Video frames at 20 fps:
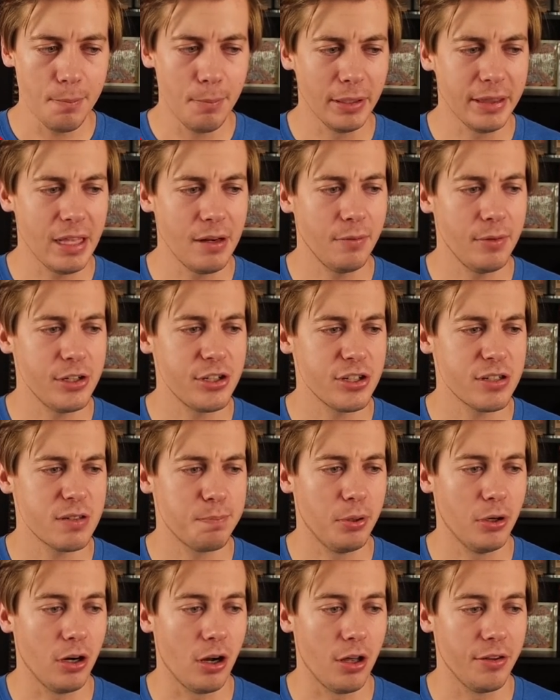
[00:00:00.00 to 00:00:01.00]
But then we
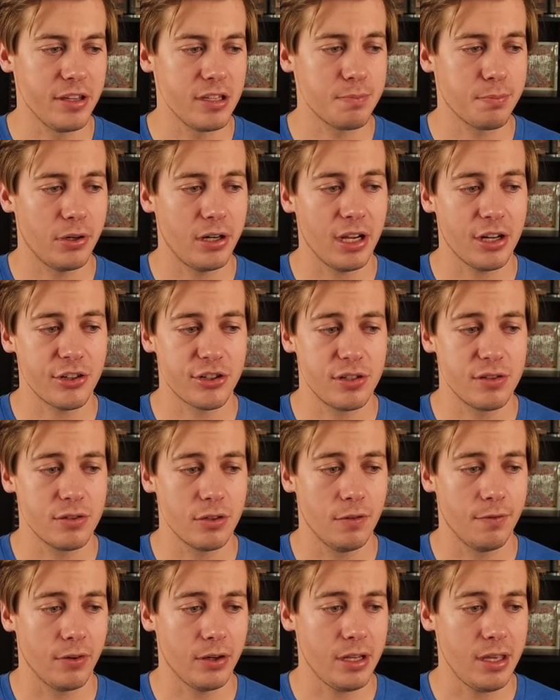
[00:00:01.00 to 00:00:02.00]
just put all these
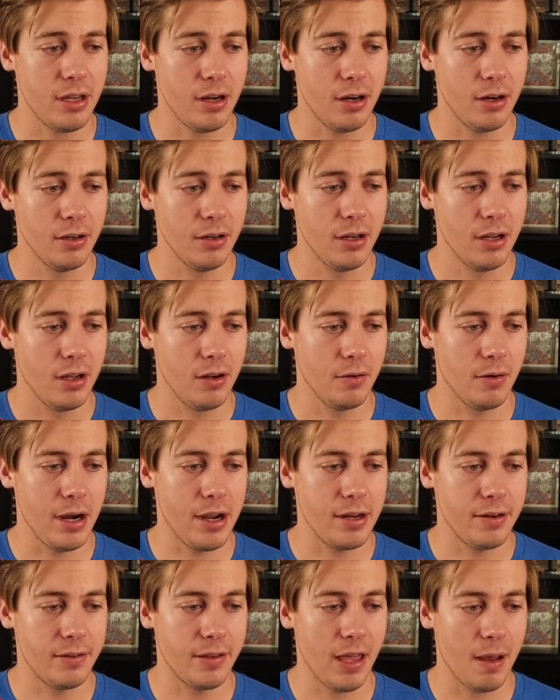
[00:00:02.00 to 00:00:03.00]
predictions over here,
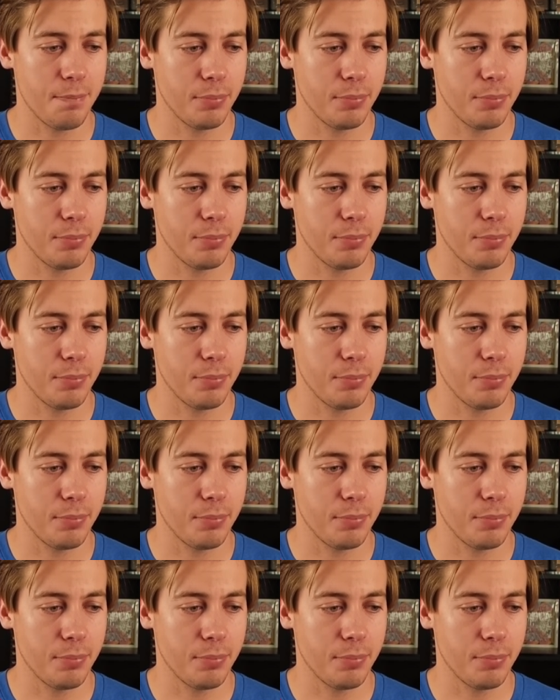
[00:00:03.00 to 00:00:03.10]
right?